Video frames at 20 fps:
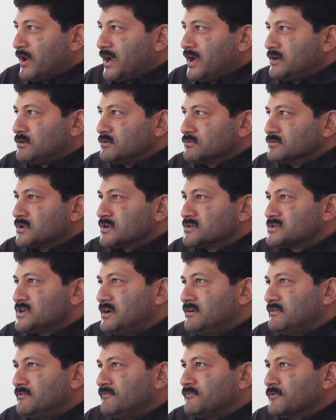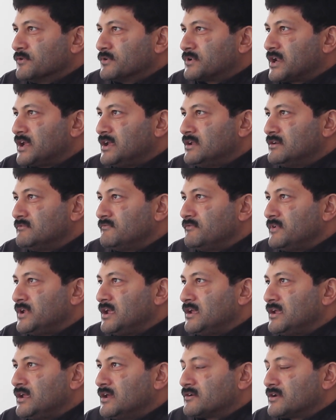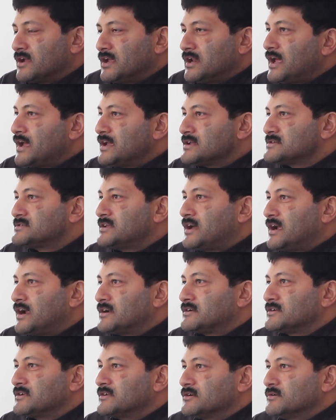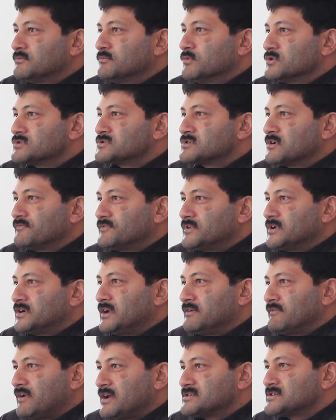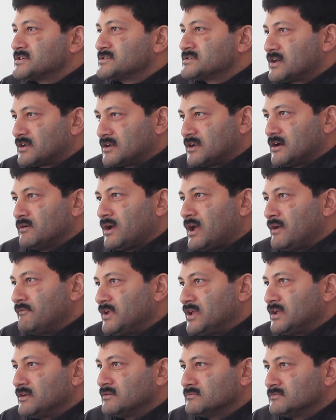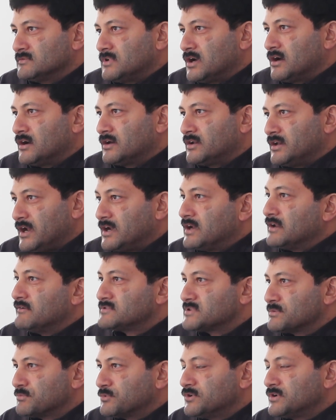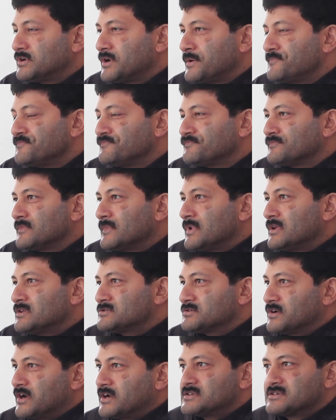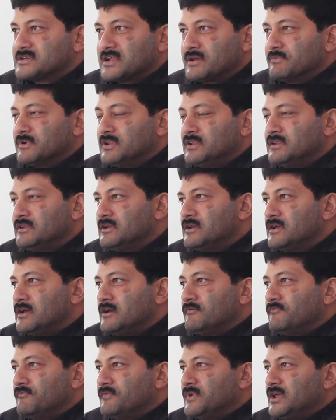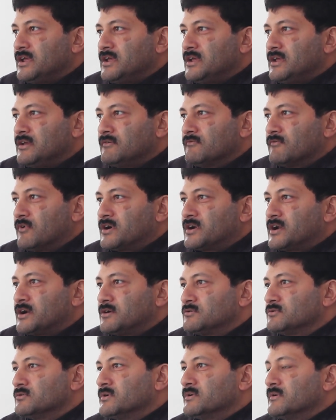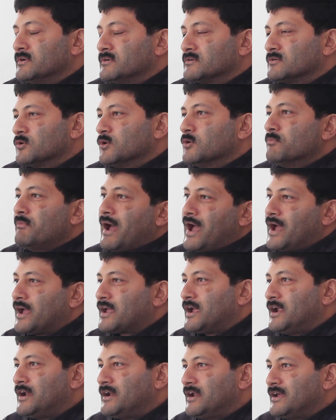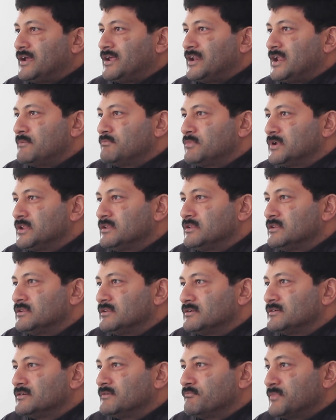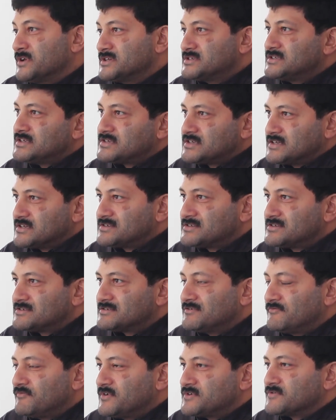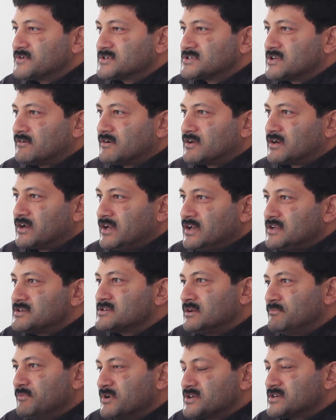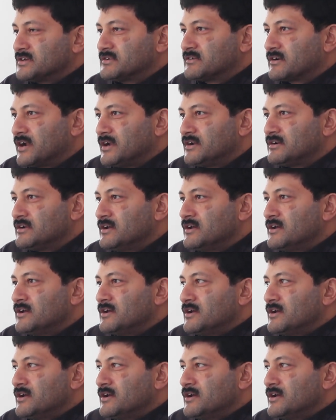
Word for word: By 2014, we realized that, most of the devices are now having native support, so it's stable. We wanted to go back and enable businesses, which was our initial mission, right?